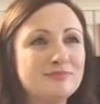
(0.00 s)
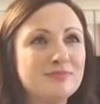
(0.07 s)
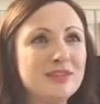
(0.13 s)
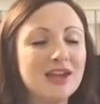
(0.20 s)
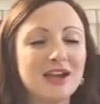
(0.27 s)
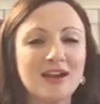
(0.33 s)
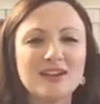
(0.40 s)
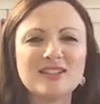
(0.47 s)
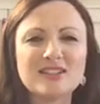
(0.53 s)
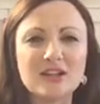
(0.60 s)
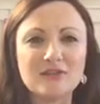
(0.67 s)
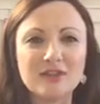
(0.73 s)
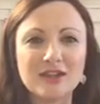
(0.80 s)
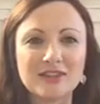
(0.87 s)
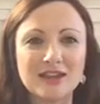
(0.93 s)
yeah,
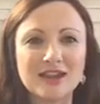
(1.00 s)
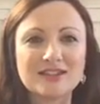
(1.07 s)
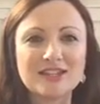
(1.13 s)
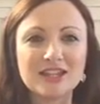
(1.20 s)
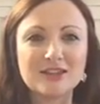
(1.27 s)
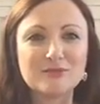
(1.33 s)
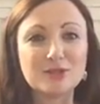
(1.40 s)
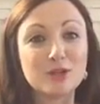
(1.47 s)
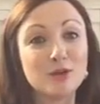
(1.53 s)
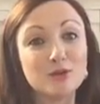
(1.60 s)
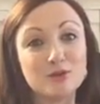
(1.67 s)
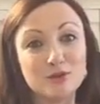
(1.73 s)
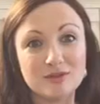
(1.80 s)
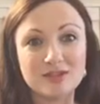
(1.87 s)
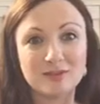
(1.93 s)
stuff like that. Take them to go
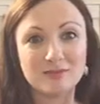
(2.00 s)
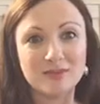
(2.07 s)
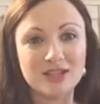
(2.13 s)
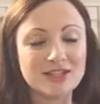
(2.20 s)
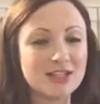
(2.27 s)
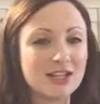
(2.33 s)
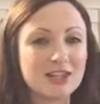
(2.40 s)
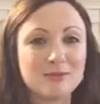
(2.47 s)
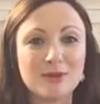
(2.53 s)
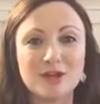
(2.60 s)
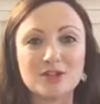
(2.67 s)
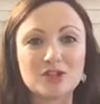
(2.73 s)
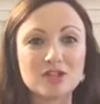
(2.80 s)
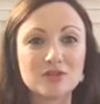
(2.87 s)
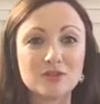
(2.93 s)
do something. Take them
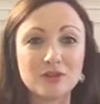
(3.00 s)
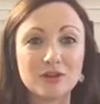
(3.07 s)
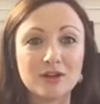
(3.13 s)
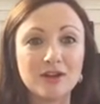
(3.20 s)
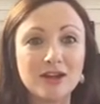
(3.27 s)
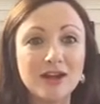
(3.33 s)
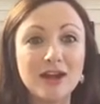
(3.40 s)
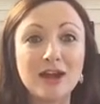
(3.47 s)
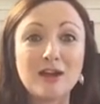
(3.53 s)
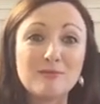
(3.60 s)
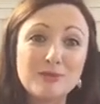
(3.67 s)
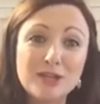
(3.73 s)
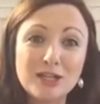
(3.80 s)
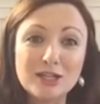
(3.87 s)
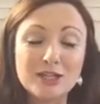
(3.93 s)
out just for a
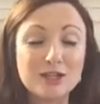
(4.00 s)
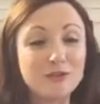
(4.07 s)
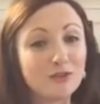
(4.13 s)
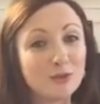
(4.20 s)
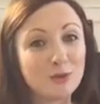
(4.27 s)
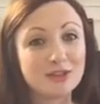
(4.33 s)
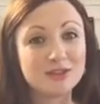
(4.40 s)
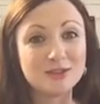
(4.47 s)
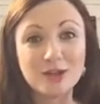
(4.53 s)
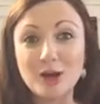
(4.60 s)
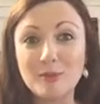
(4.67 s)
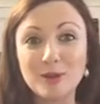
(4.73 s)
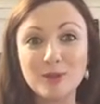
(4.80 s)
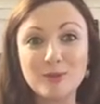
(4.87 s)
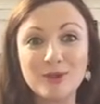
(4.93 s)
meal, and for once
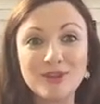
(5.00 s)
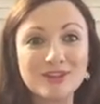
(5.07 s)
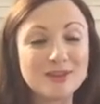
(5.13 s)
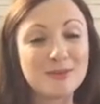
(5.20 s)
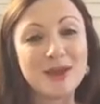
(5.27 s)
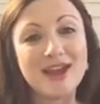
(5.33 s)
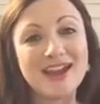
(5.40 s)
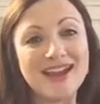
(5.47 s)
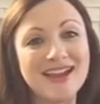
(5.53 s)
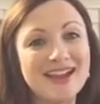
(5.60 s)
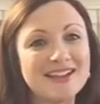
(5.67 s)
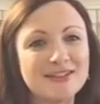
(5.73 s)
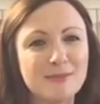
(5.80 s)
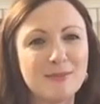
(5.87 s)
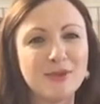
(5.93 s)
y'all be the ones that
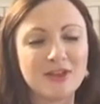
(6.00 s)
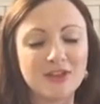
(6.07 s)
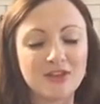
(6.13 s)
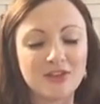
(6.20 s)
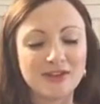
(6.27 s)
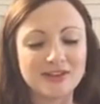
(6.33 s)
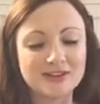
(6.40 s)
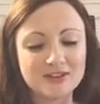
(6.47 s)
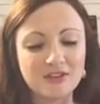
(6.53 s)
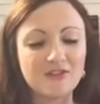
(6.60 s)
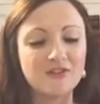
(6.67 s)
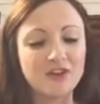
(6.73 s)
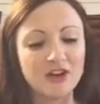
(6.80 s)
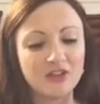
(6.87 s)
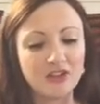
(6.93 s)
pay. Something like that is,
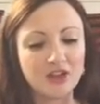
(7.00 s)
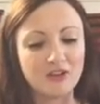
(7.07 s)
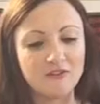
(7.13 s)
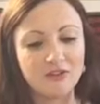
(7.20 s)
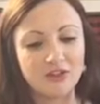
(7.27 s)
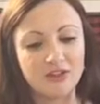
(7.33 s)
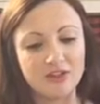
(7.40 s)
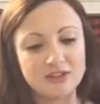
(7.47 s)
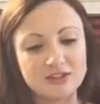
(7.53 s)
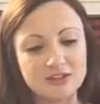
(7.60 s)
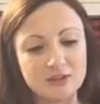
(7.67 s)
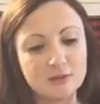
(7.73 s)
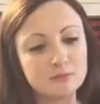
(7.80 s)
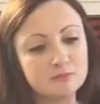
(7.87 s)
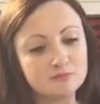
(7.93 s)
I think, a fun thing to do.